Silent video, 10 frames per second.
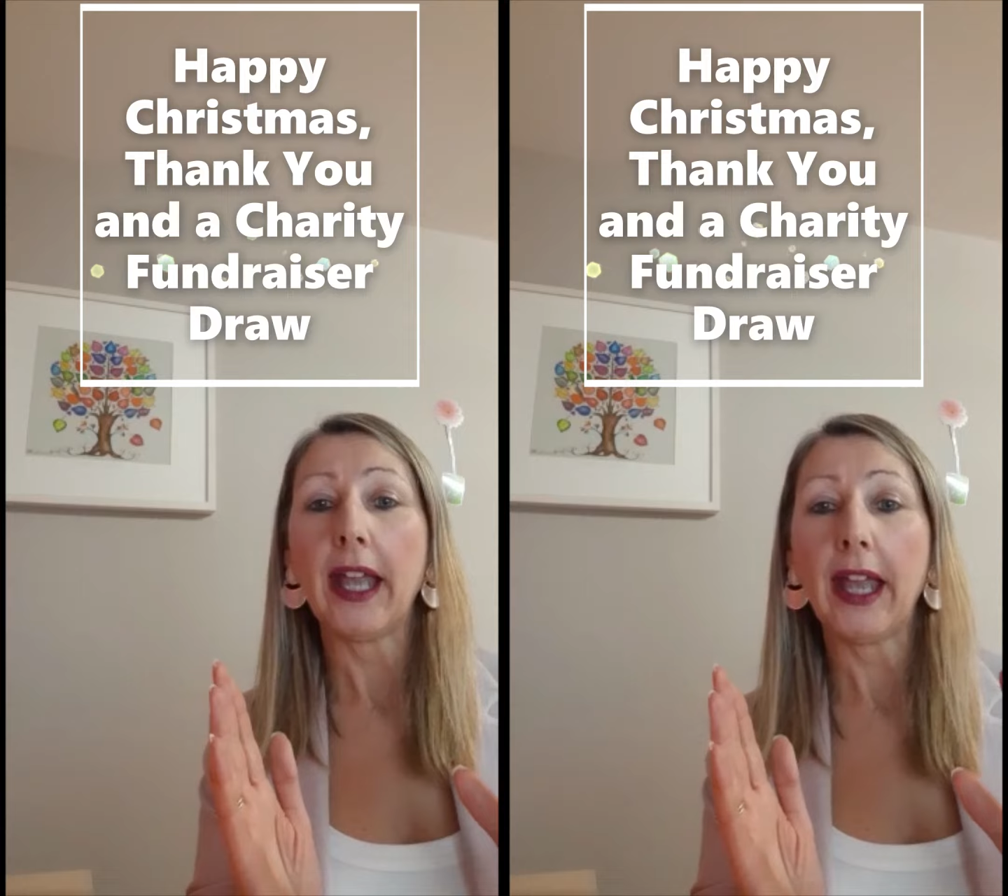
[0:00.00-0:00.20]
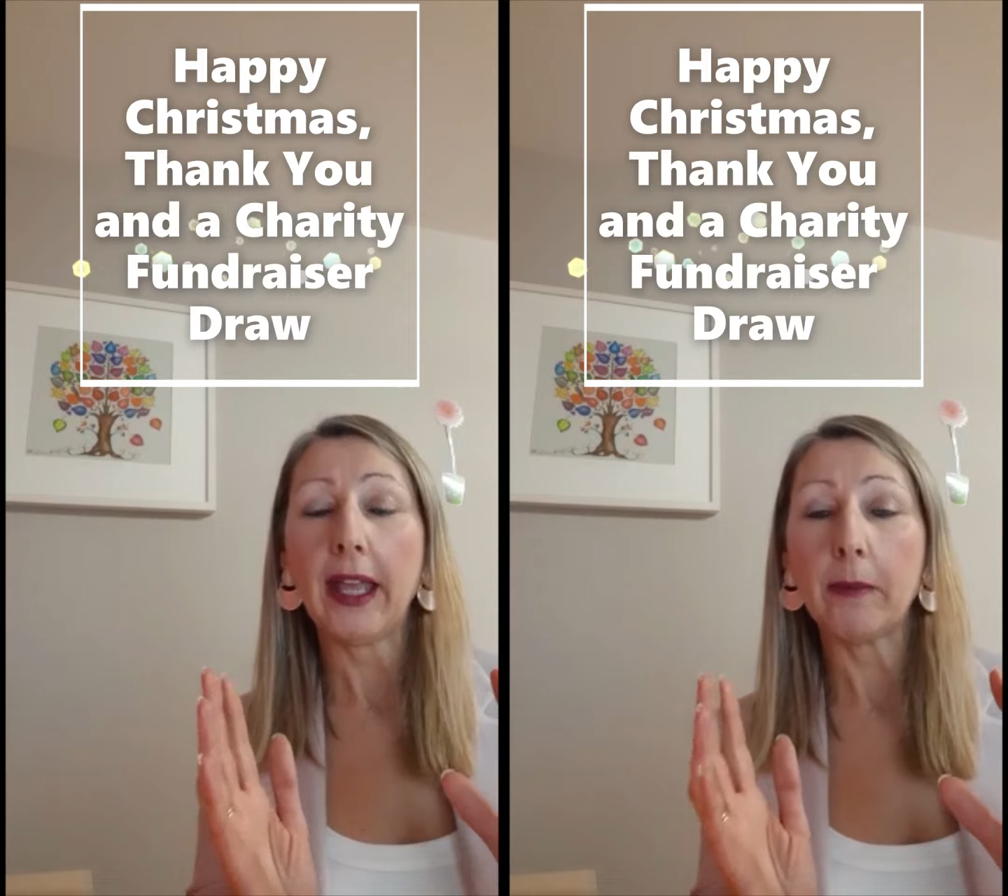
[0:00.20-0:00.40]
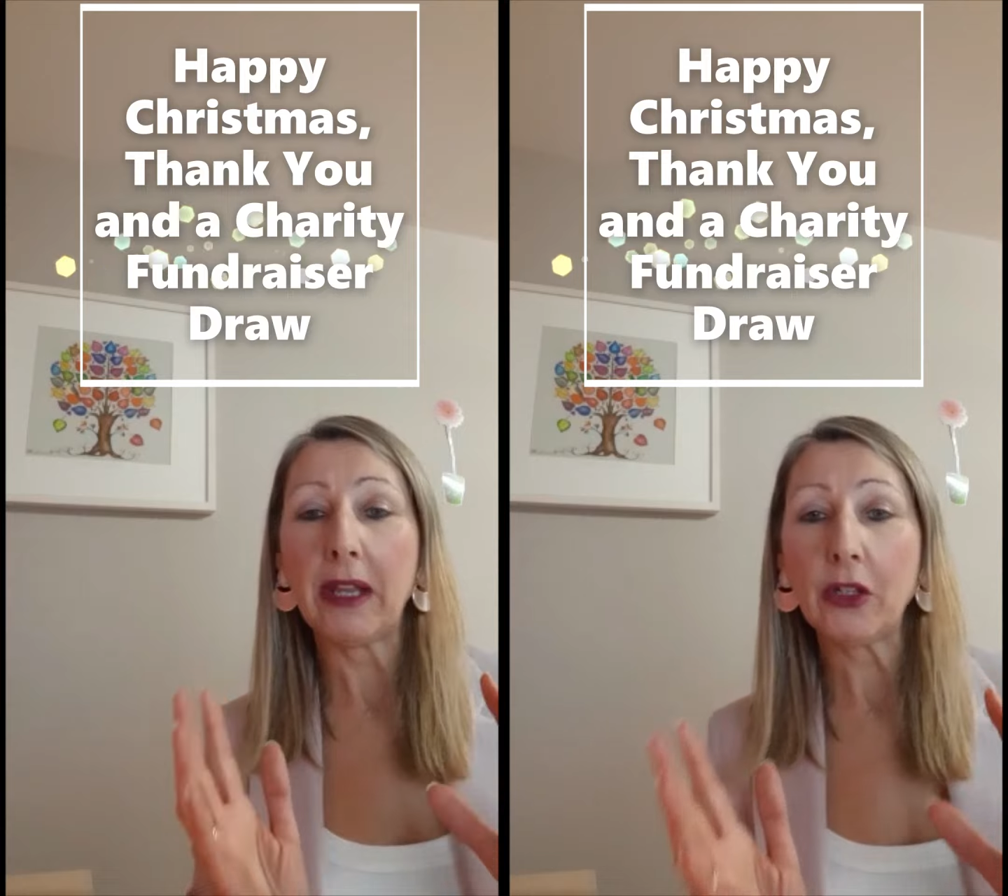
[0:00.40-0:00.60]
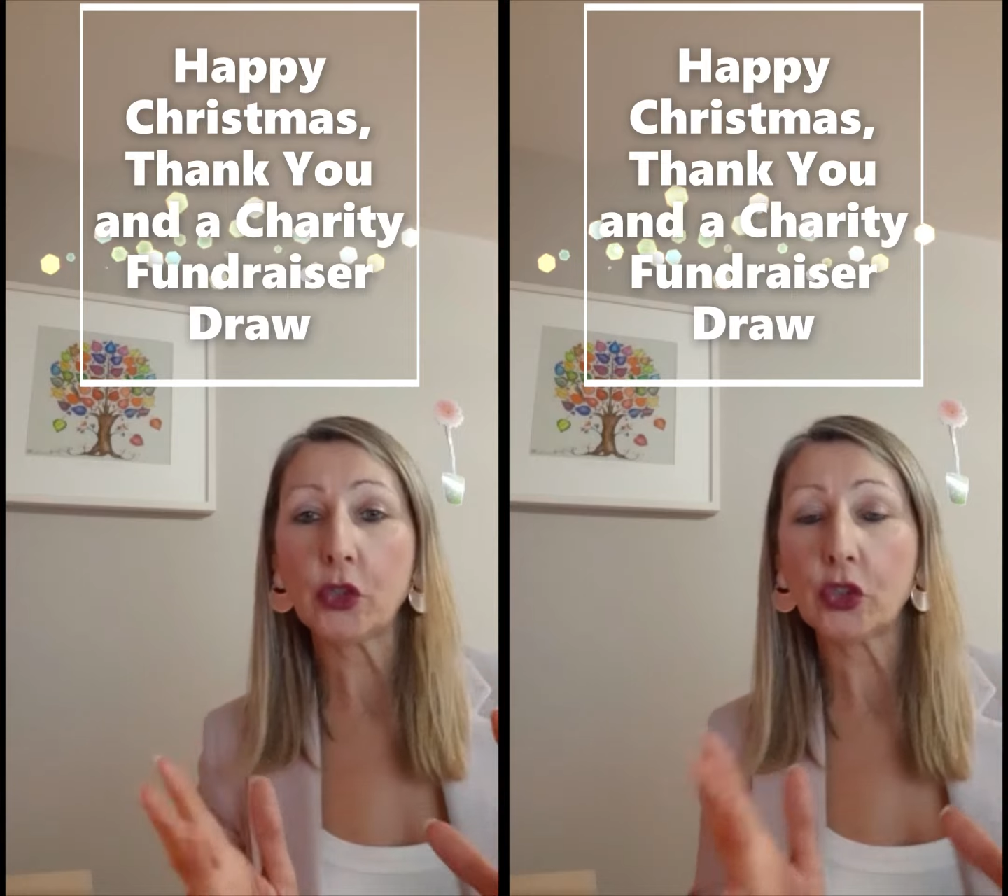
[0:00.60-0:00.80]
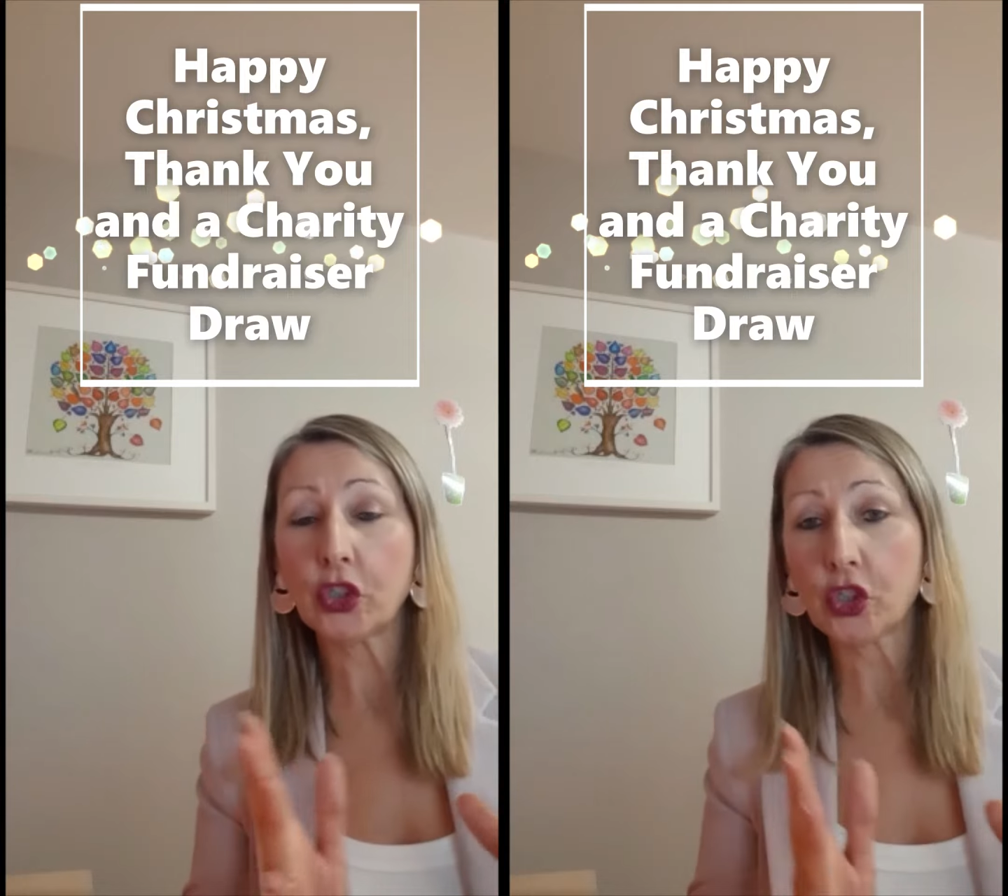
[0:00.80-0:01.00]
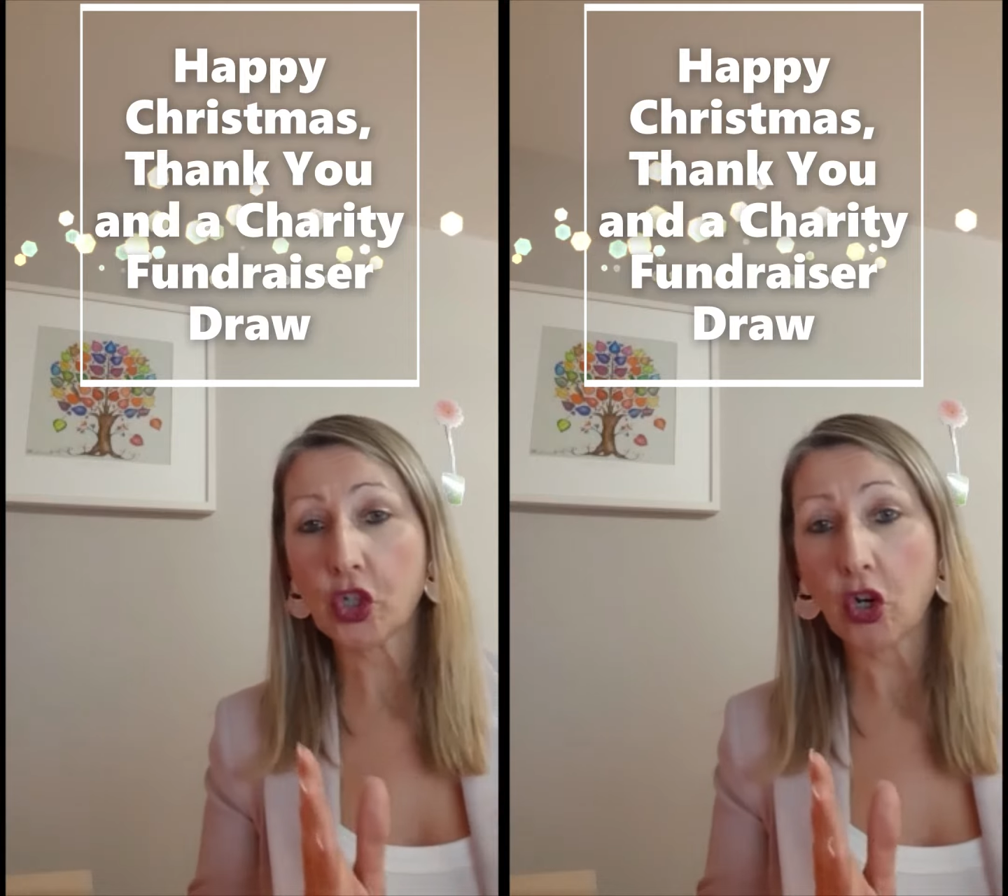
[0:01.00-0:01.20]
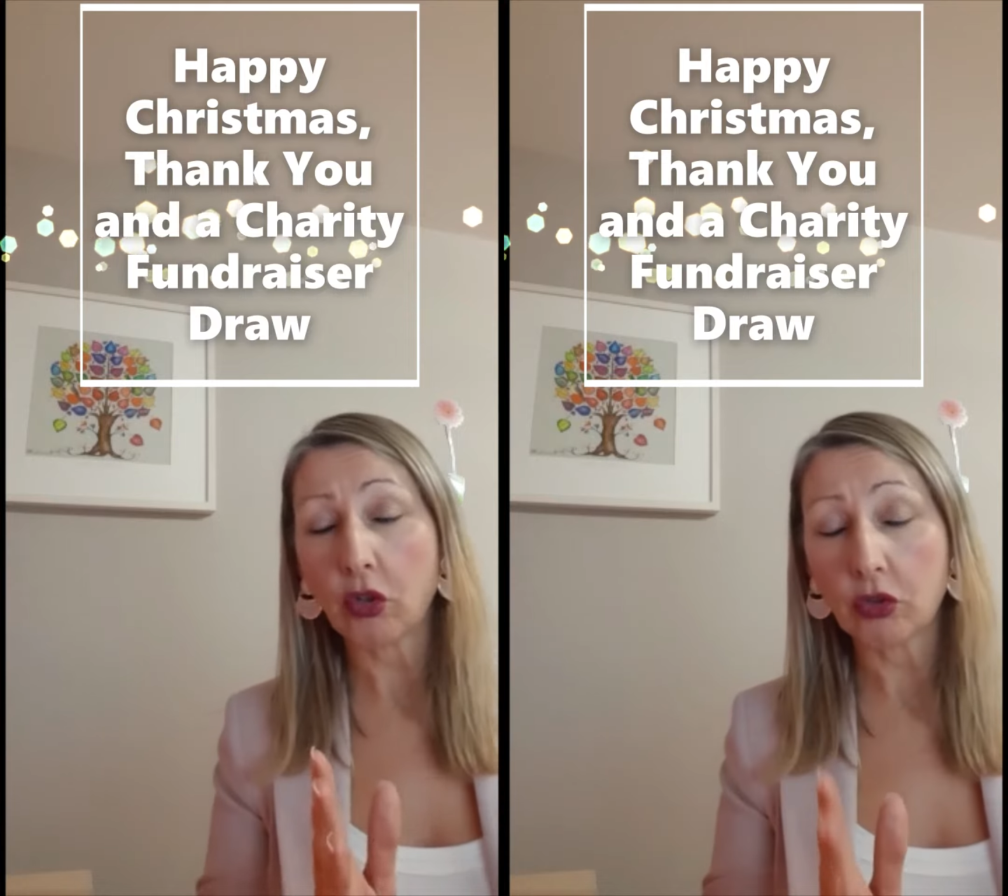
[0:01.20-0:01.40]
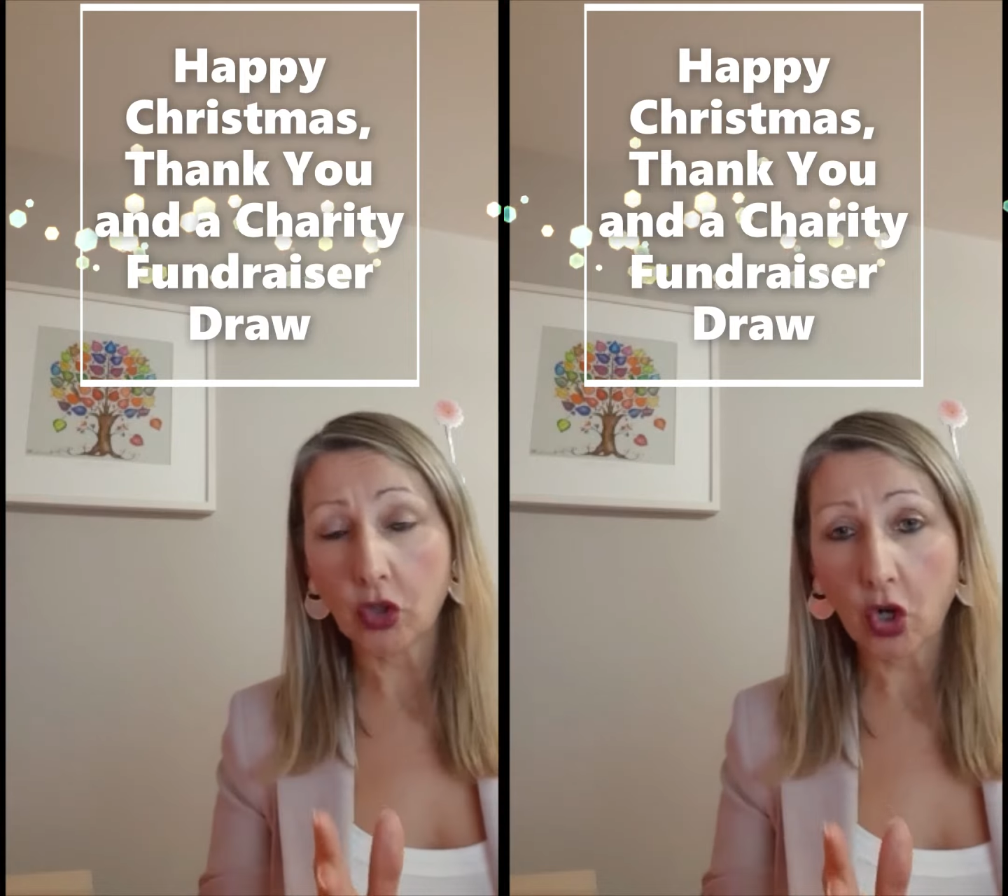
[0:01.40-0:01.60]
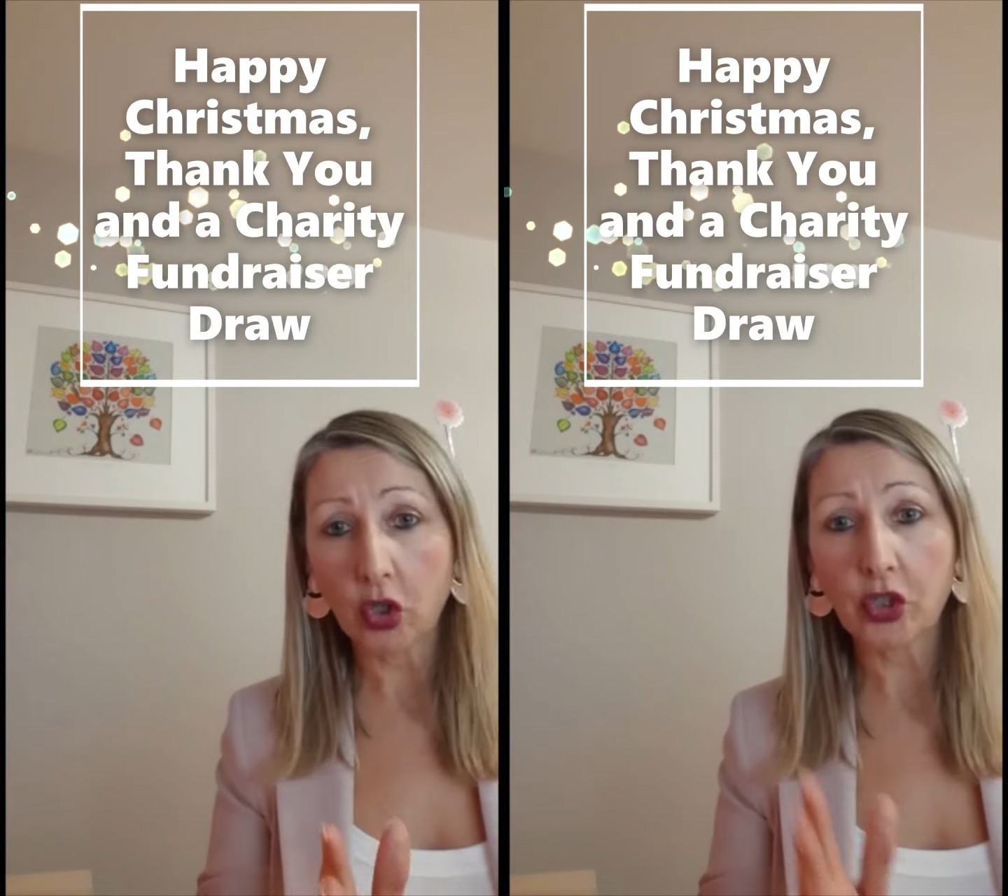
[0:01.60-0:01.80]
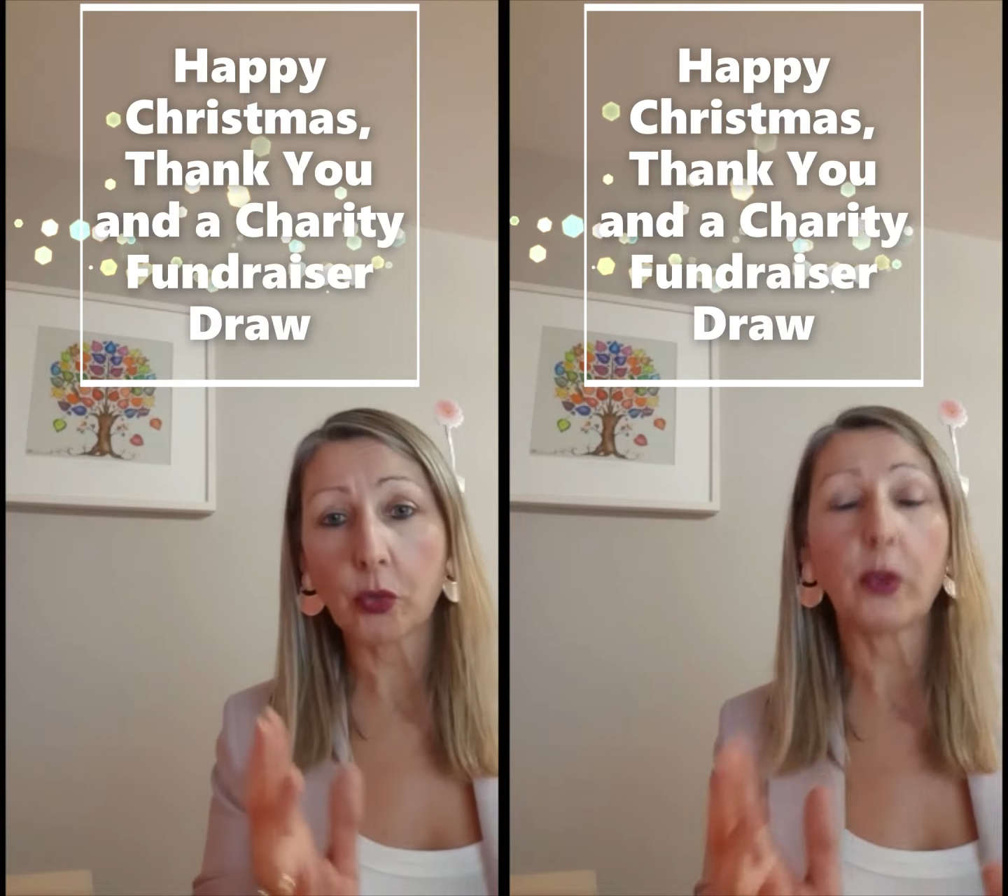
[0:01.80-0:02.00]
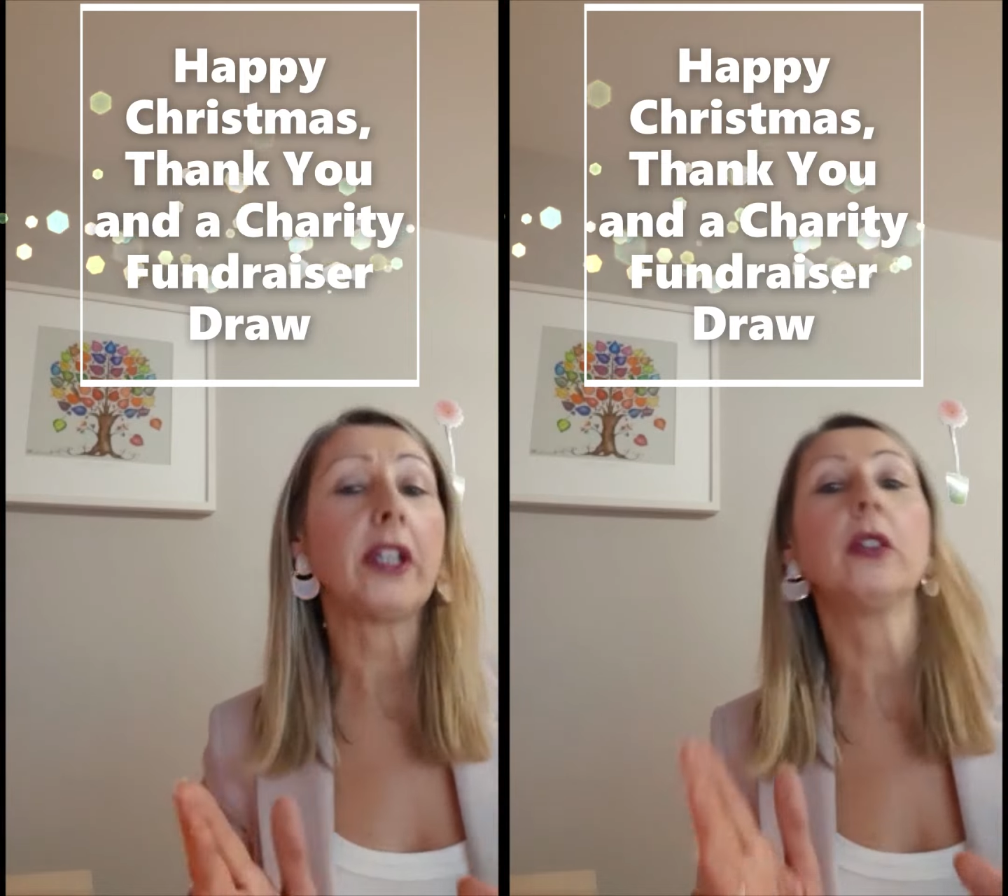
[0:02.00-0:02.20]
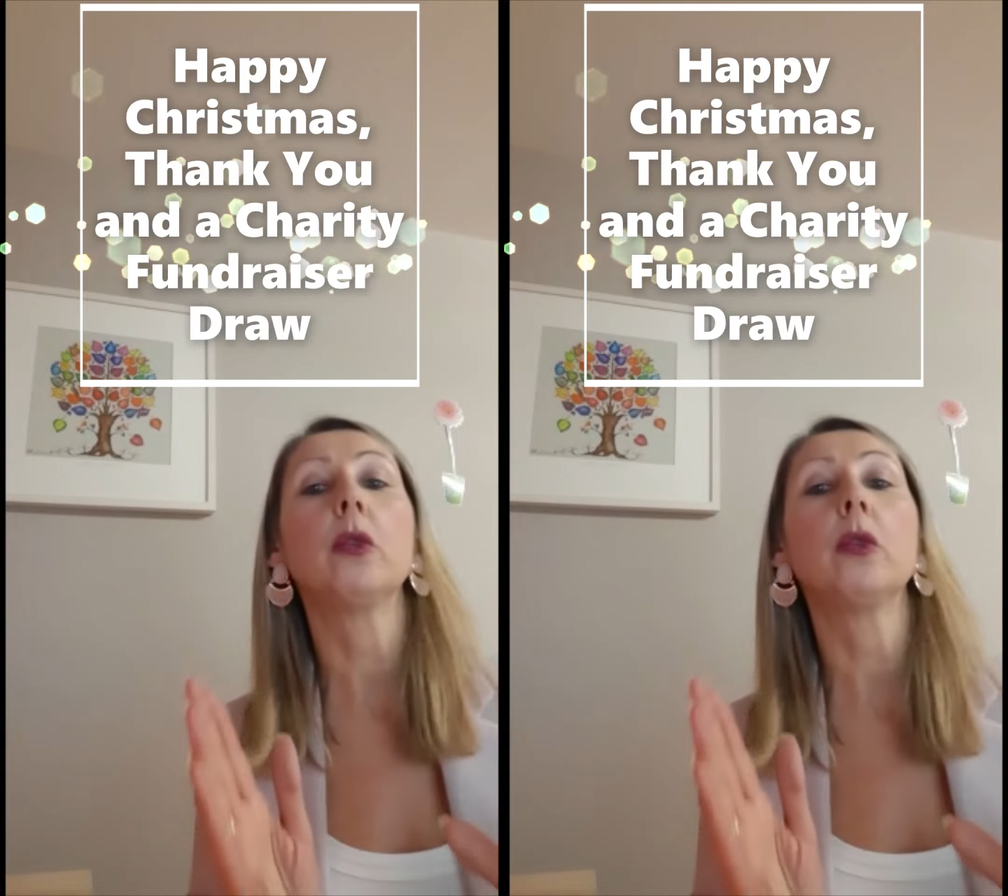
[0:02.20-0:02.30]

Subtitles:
enter the draw to win